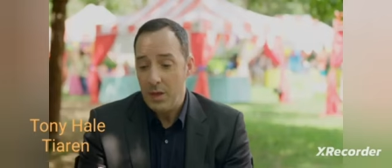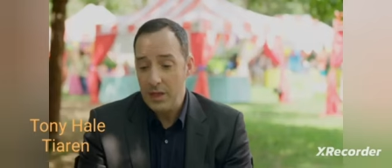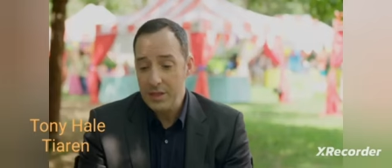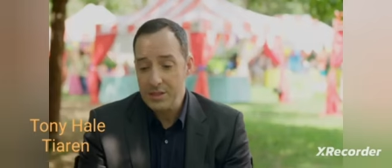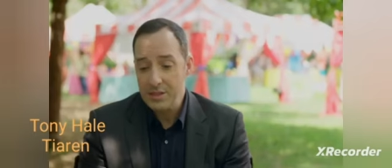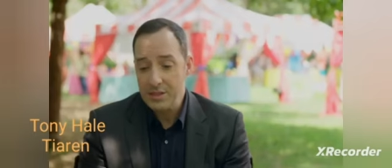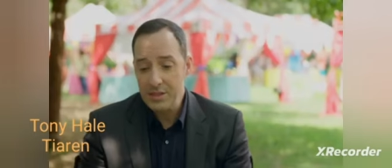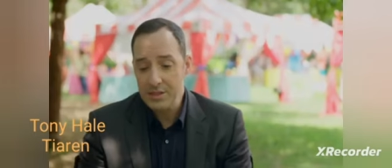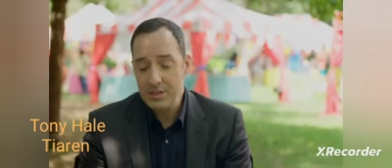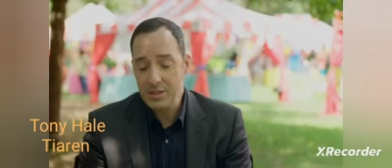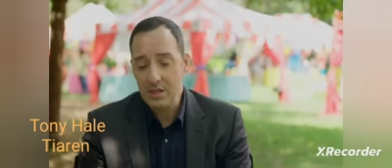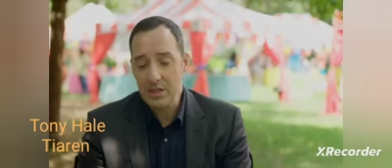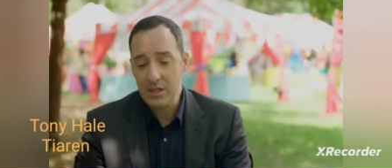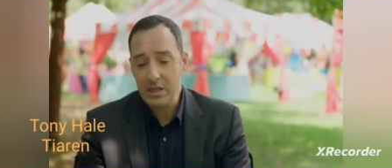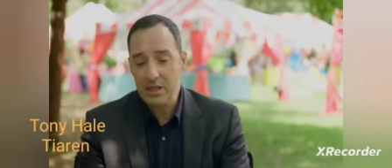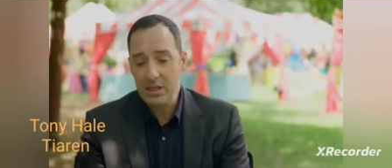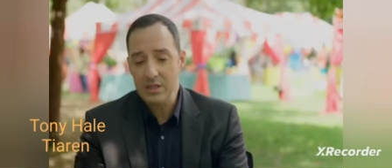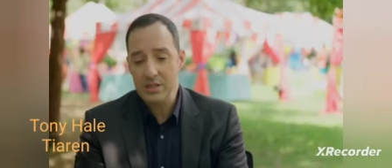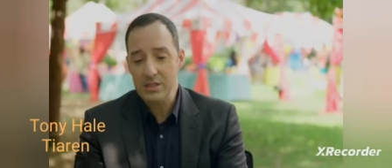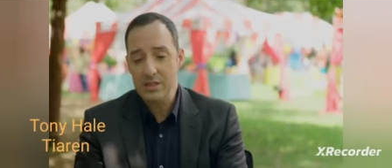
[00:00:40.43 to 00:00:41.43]
My assistant
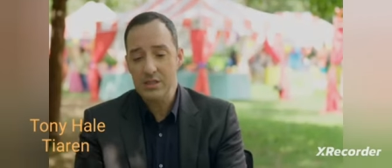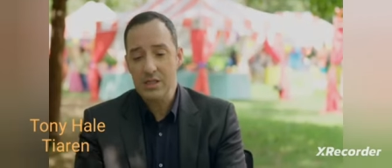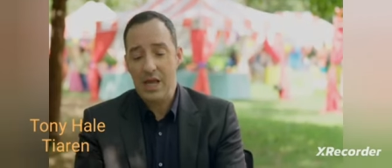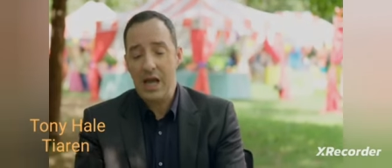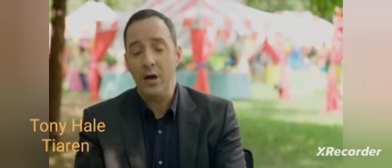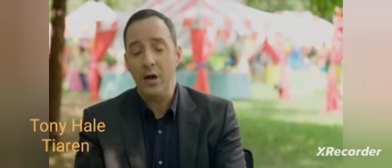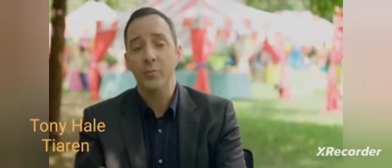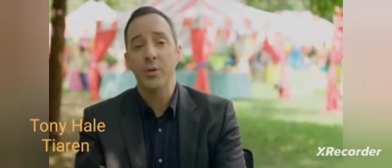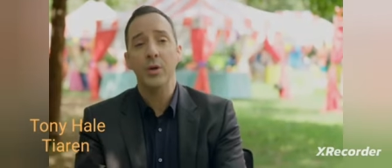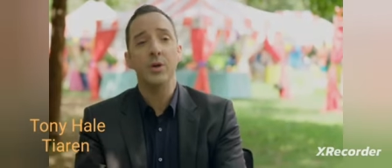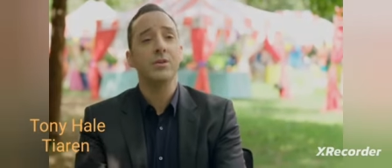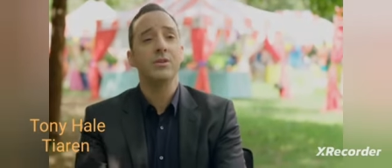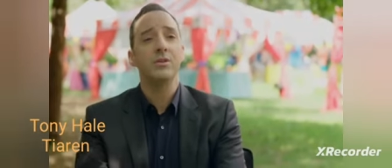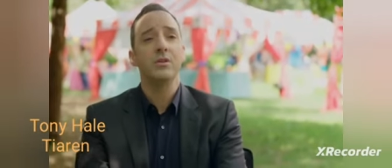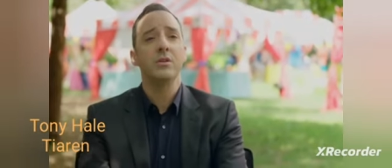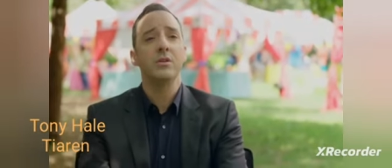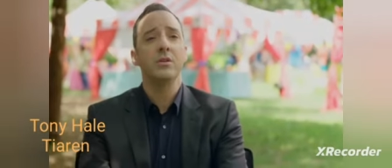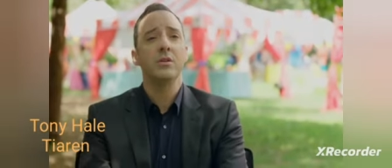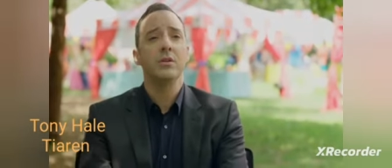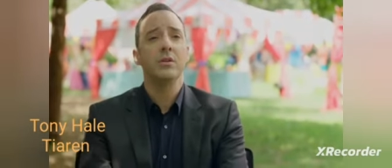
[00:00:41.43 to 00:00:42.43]
is
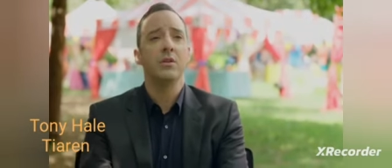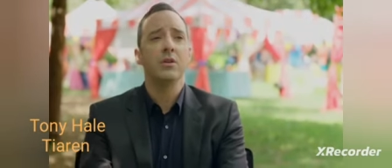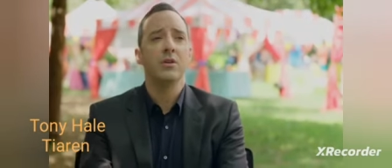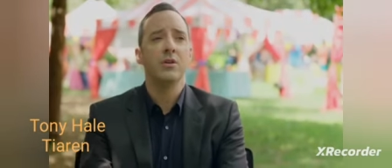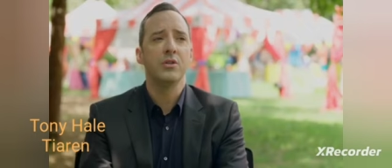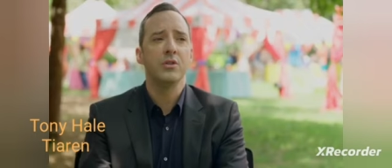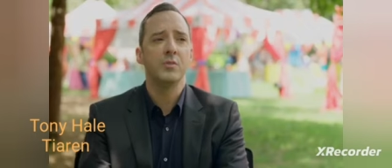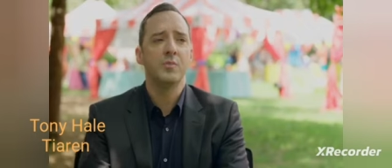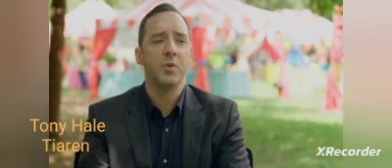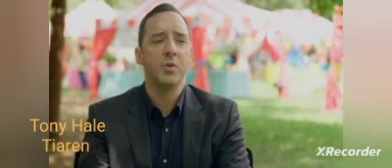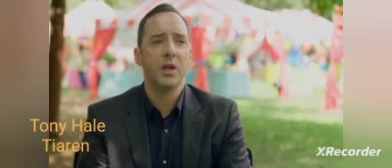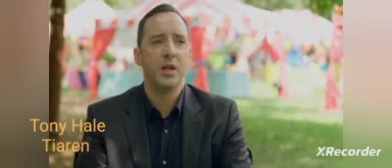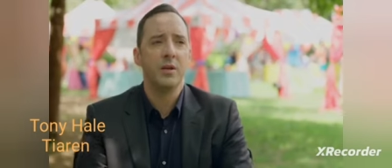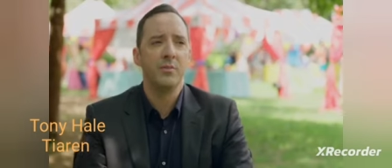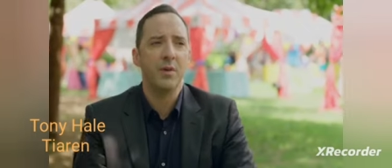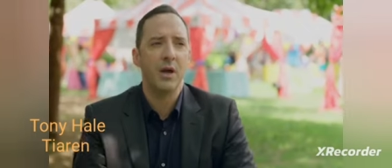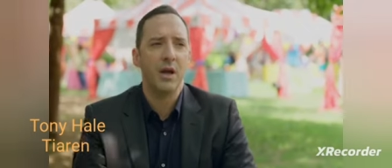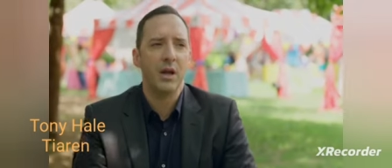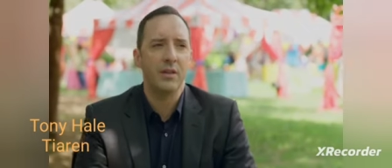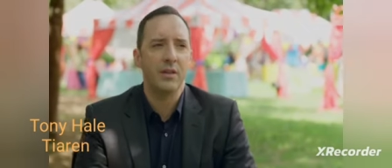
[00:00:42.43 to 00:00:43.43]
Albert, who's
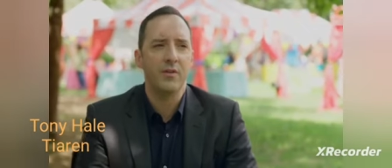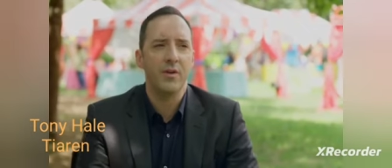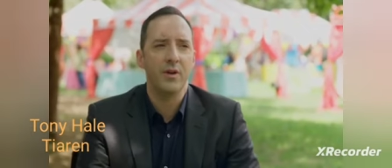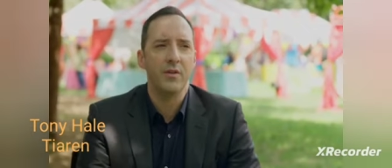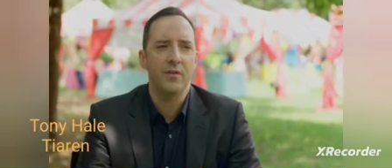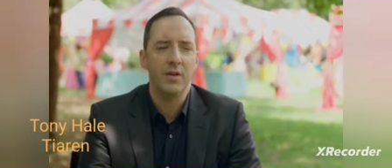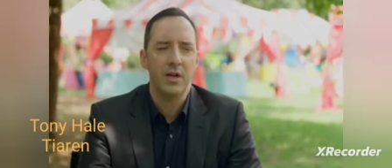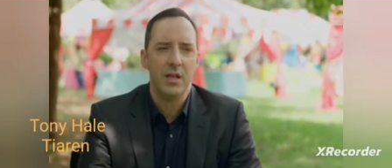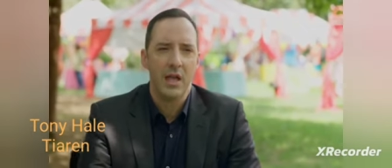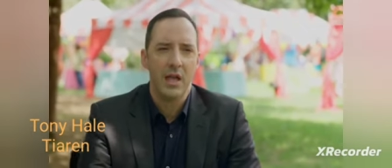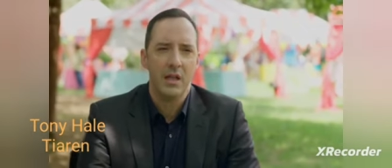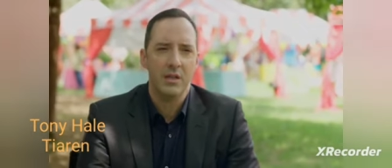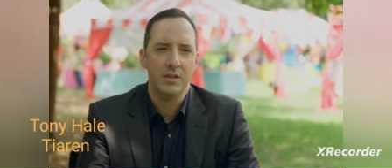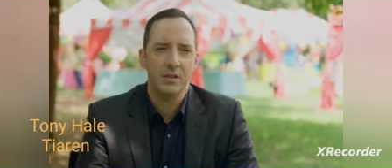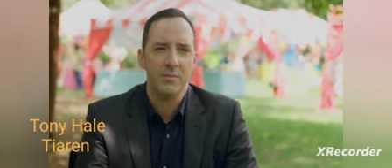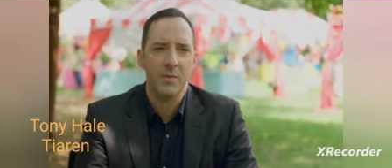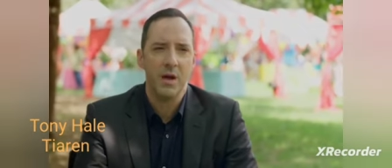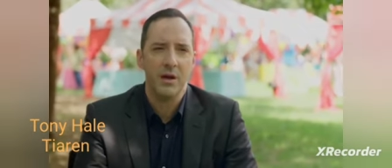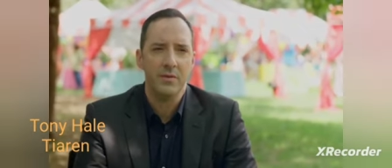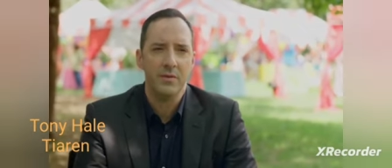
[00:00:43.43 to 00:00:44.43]
played by the very funny
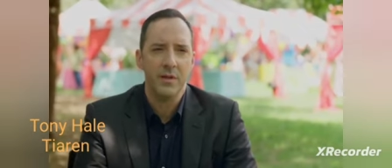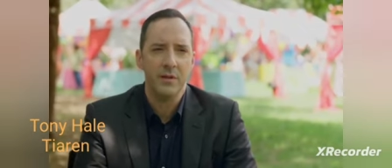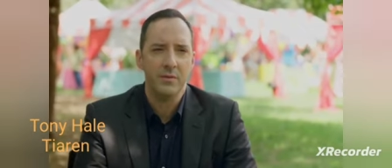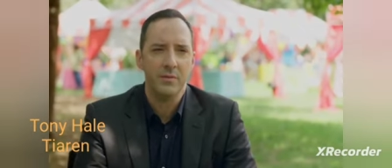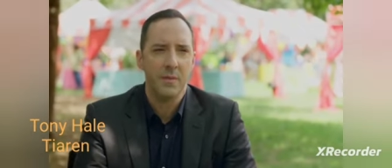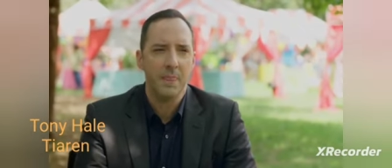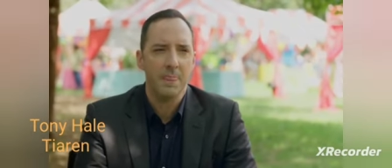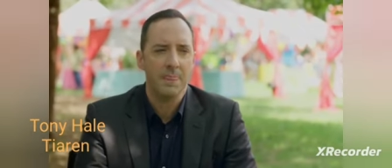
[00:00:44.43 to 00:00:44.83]
Alex Moffat,